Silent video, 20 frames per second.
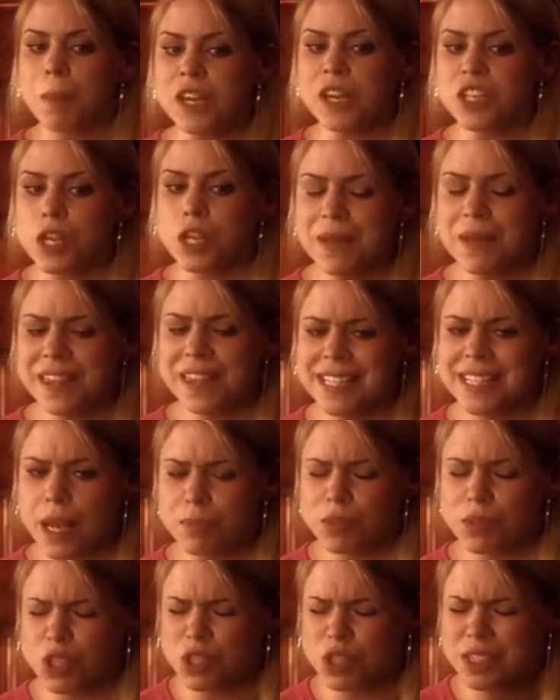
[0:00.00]
A spaceship in the
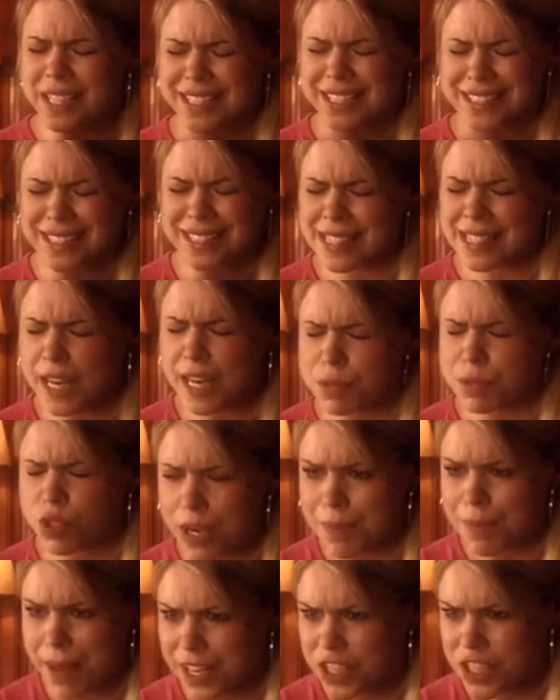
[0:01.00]
Thames use a
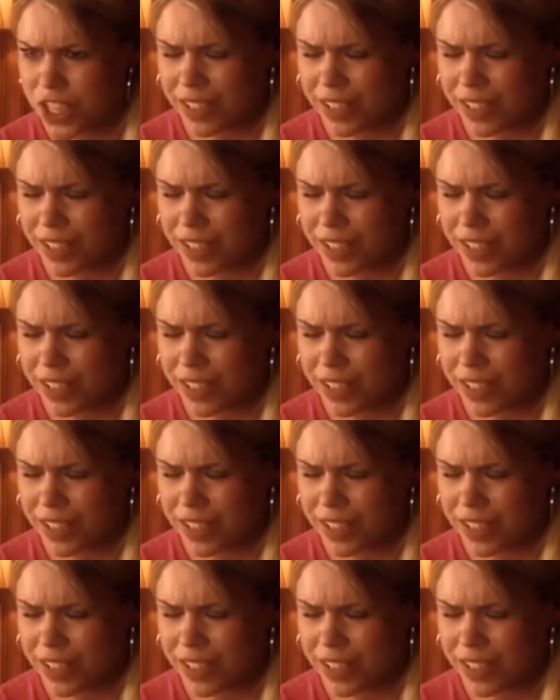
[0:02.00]
slipstream